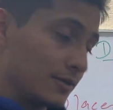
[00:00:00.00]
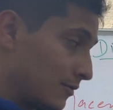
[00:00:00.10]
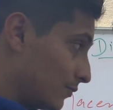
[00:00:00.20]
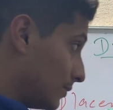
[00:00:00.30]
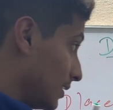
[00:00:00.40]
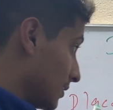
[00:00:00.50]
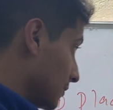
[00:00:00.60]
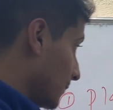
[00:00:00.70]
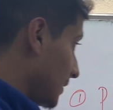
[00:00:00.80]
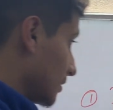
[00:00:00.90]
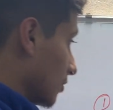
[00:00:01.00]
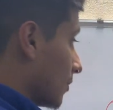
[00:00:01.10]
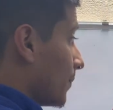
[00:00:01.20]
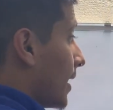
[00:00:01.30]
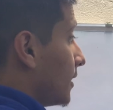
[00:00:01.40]
So this is basically
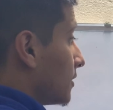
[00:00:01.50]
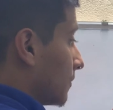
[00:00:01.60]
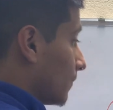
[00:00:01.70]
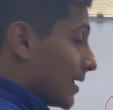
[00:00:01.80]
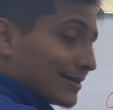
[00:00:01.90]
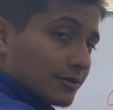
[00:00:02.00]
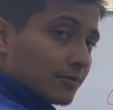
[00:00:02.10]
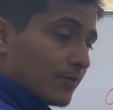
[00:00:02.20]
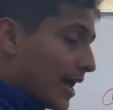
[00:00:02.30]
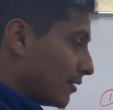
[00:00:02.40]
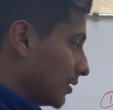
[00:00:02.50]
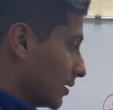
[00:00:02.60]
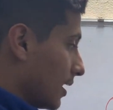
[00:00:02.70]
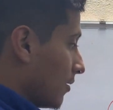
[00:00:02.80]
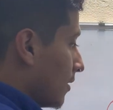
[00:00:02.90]
a placental barrier.
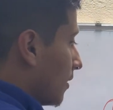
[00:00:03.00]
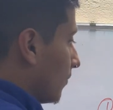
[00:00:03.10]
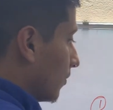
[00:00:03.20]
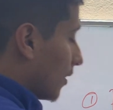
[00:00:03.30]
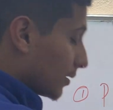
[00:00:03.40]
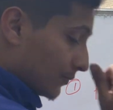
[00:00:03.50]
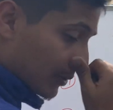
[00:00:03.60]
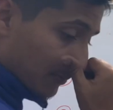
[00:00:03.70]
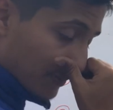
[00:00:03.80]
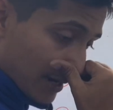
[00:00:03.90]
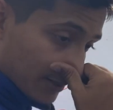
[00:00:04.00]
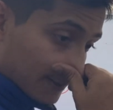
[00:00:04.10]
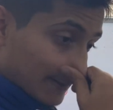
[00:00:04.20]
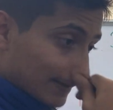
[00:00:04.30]
Now, blood-brain barrier.